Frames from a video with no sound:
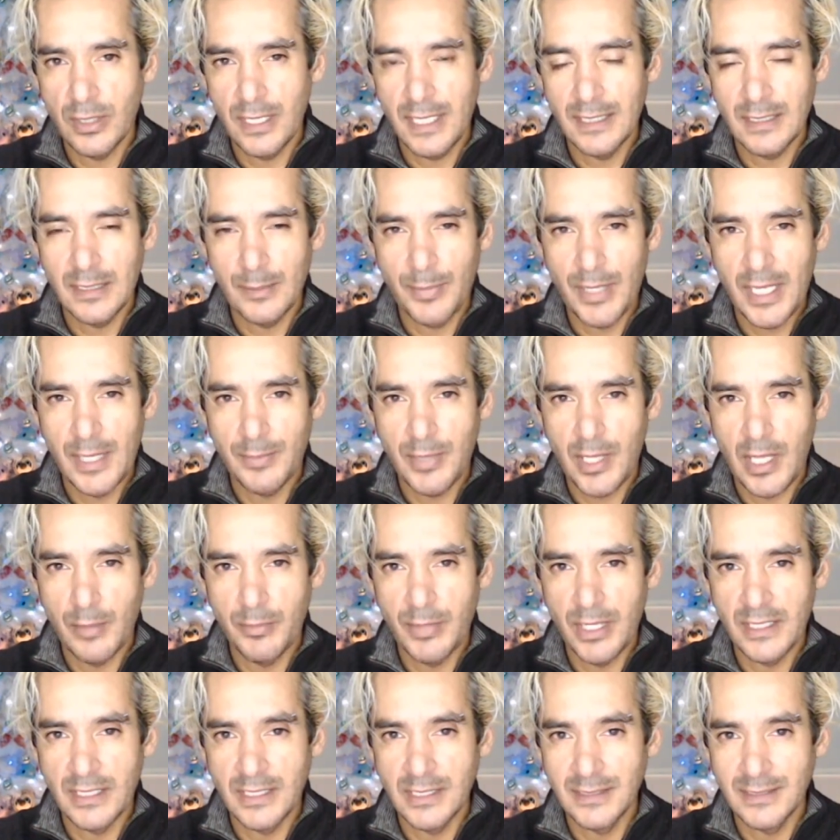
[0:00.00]
Hit the PayPal
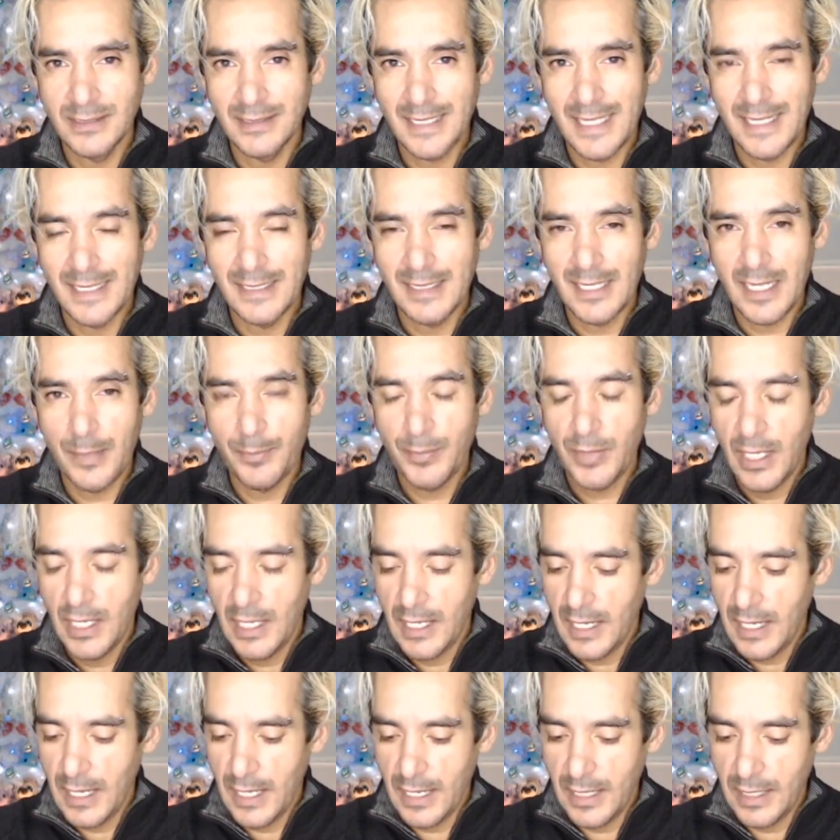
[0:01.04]
button and set it up,
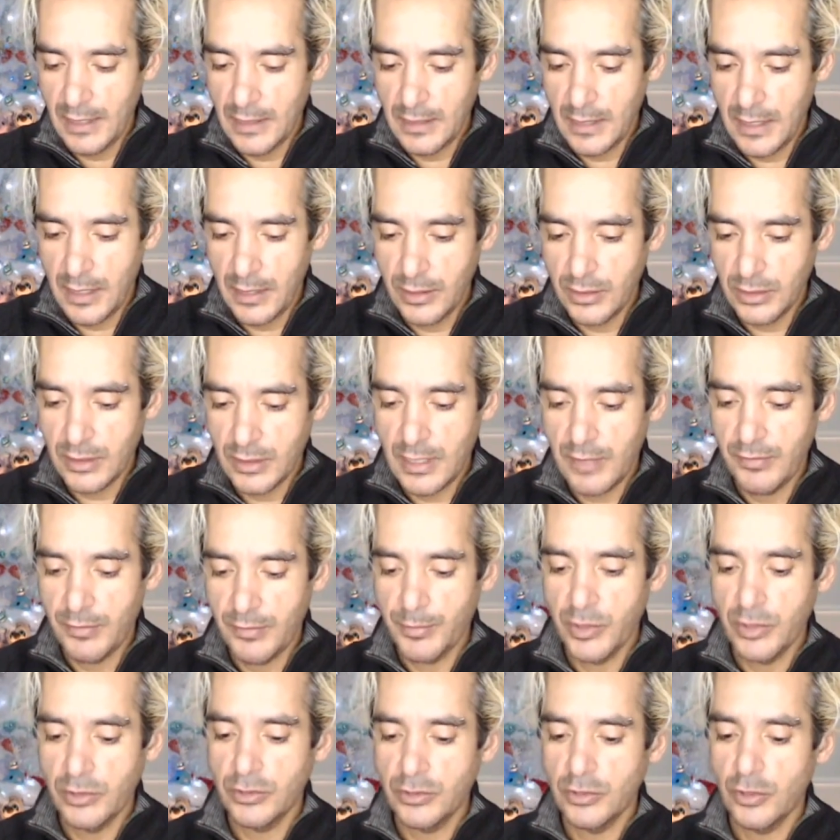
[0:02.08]
and uh, you can have a
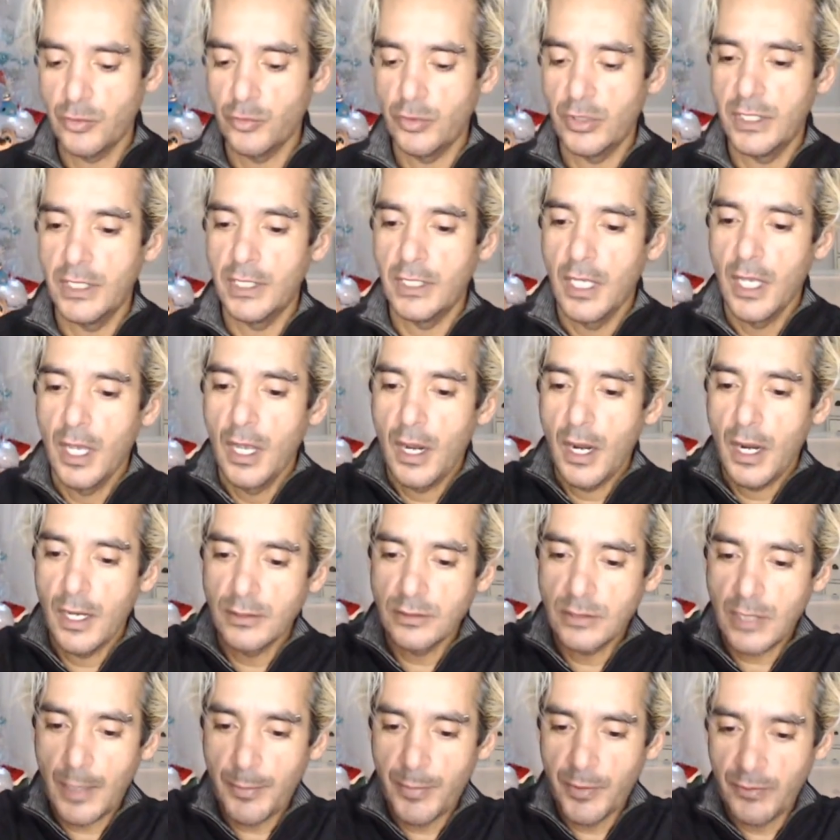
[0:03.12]
personal reading.
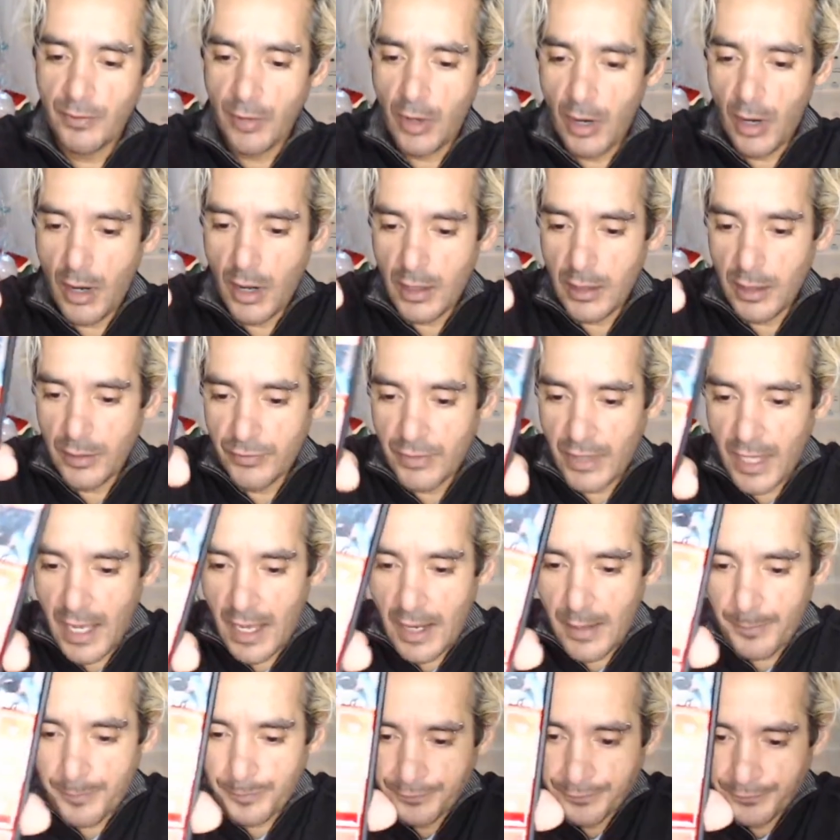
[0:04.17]
On top of all of
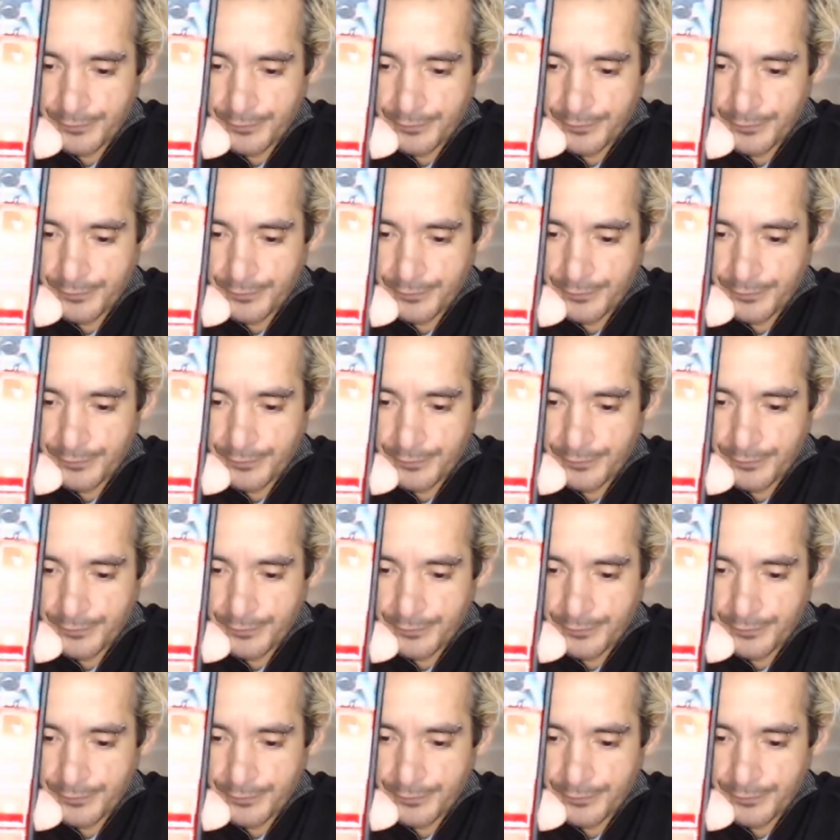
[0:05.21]
that,